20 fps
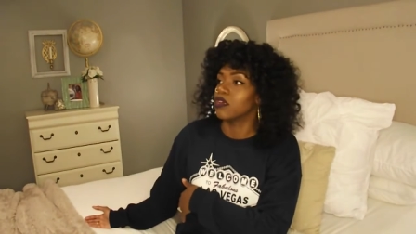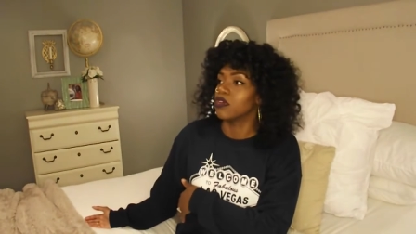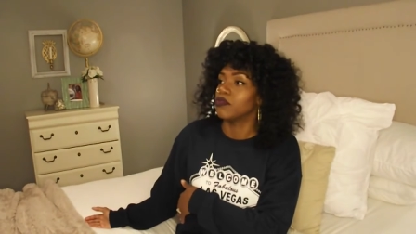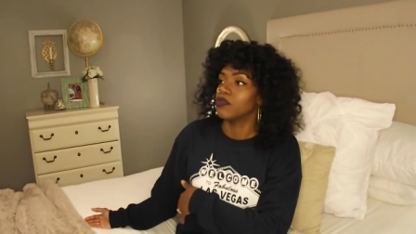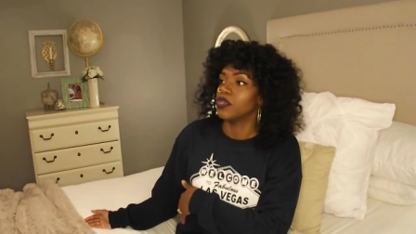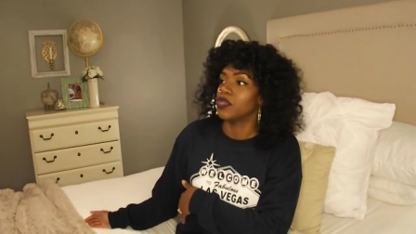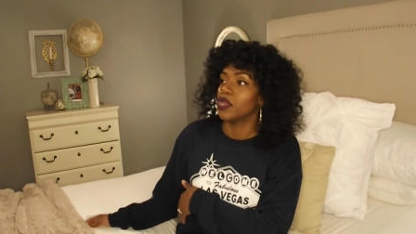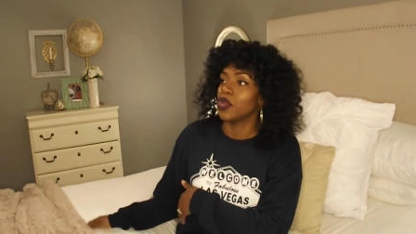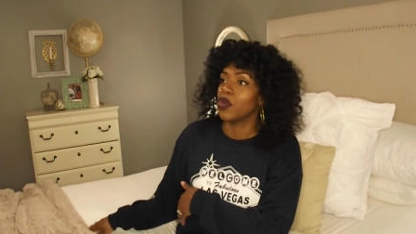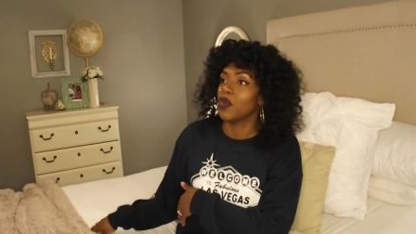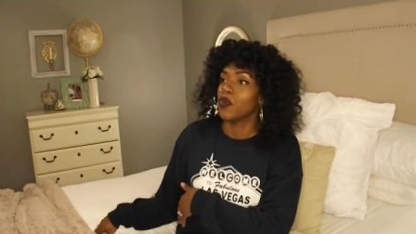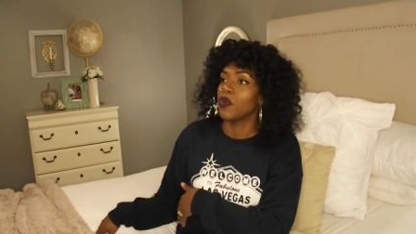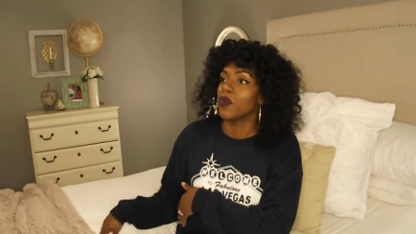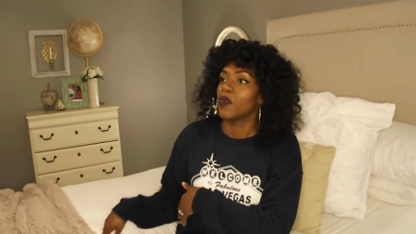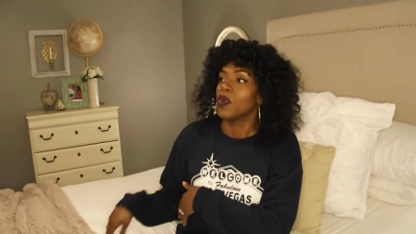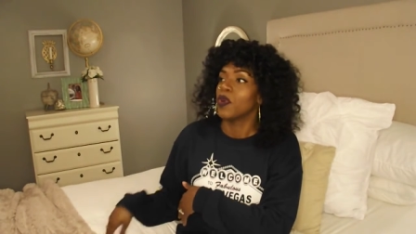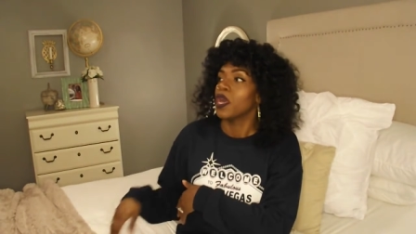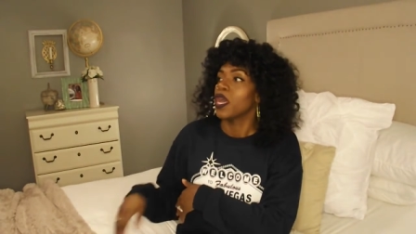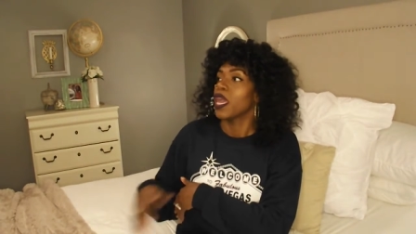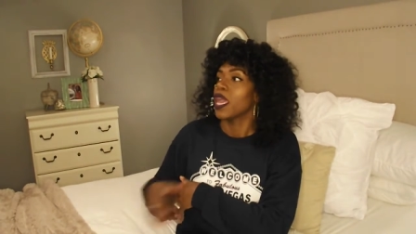you know,
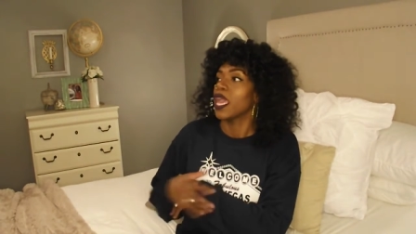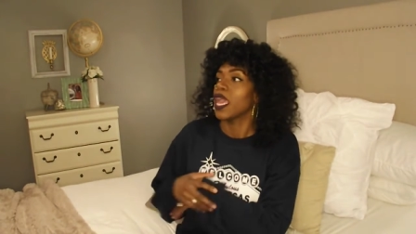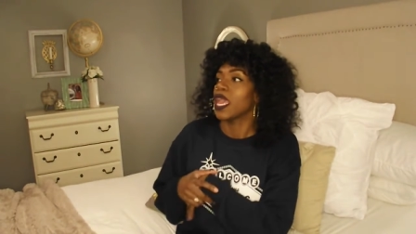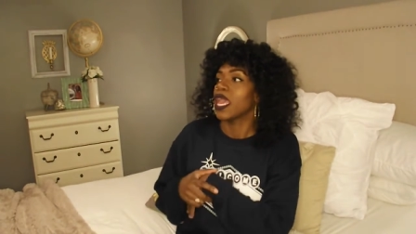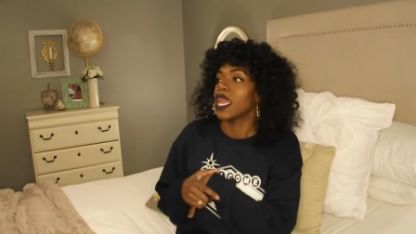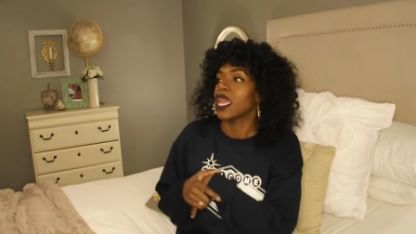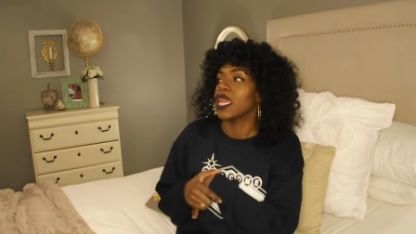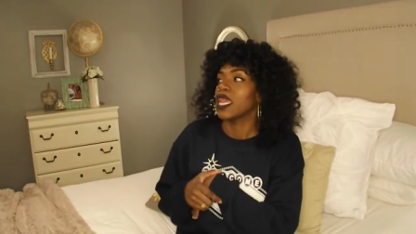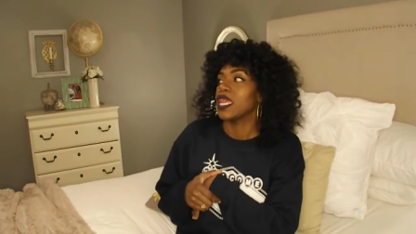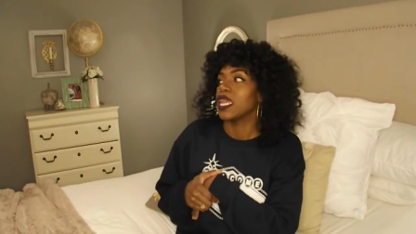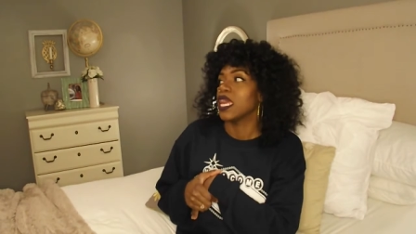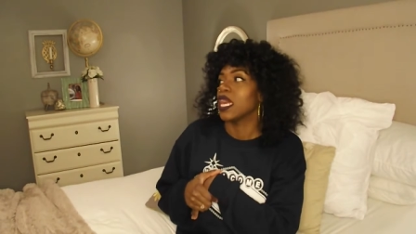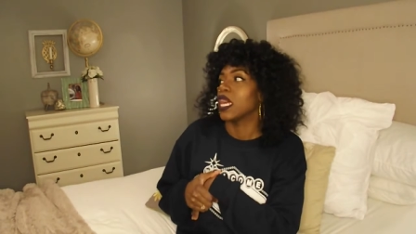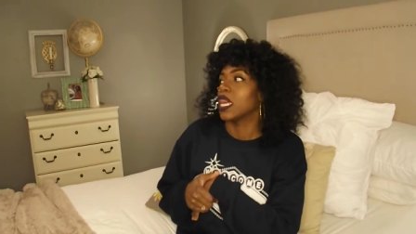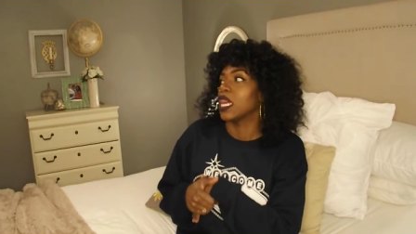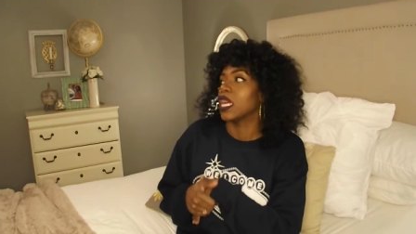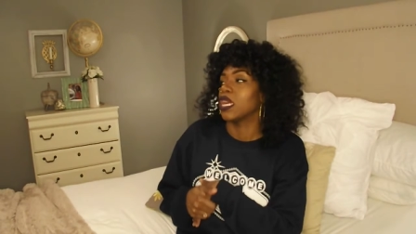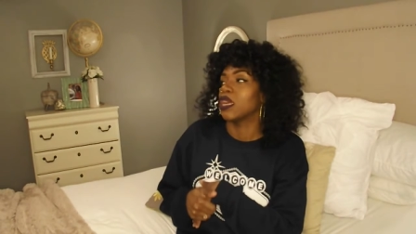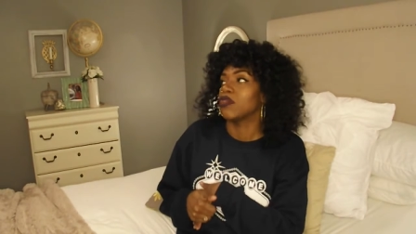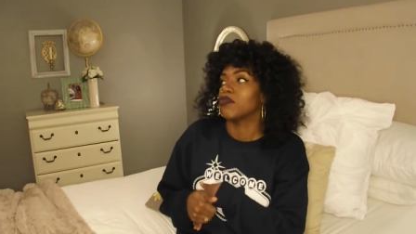a
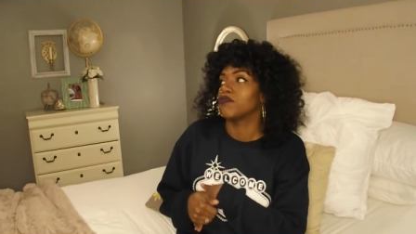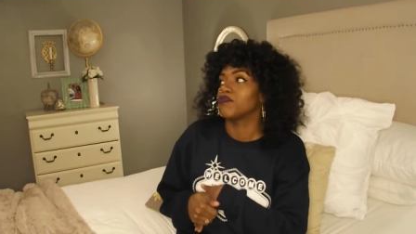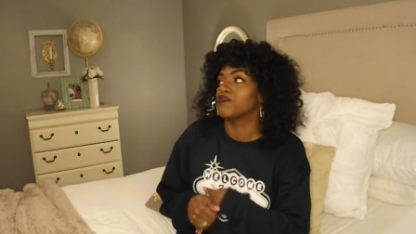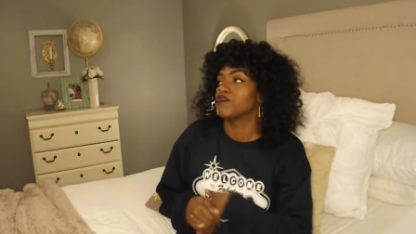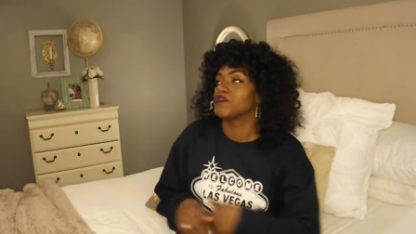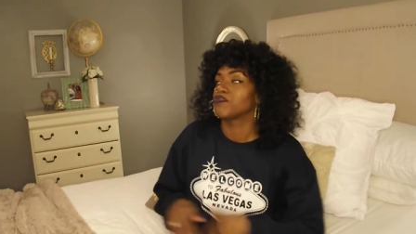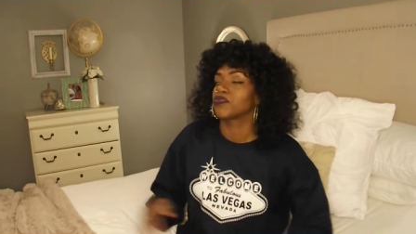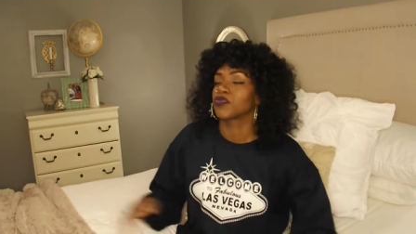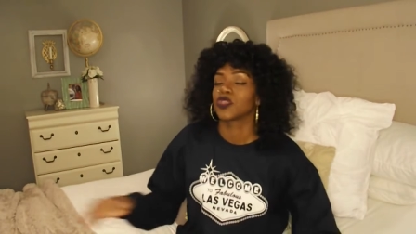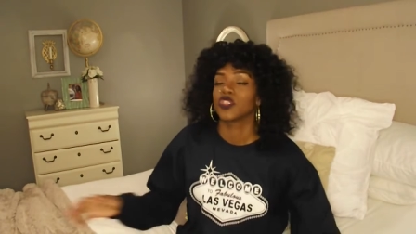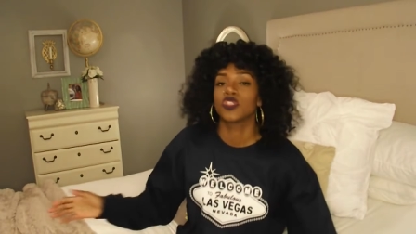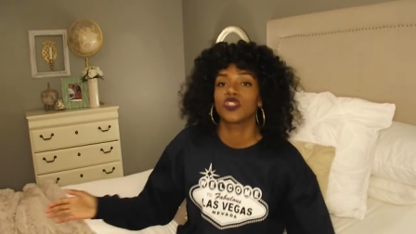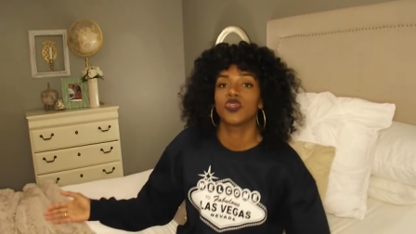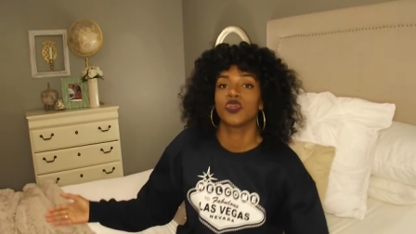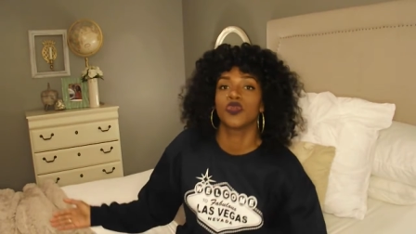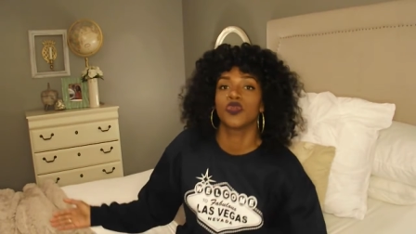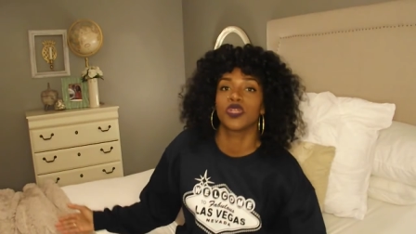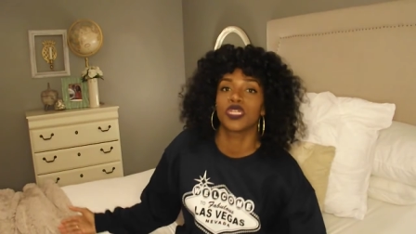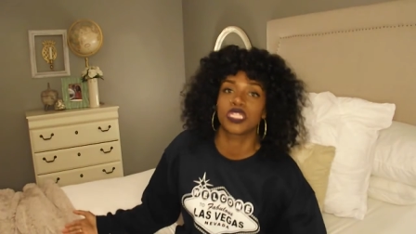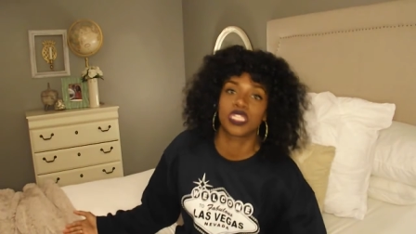
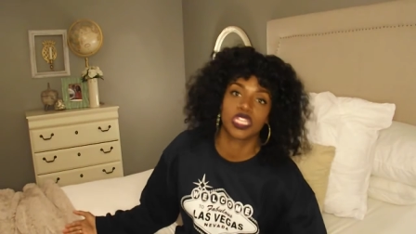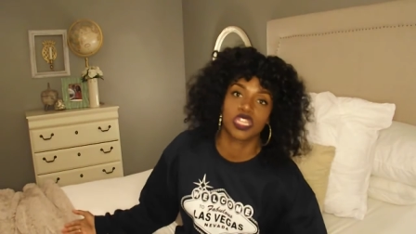tourist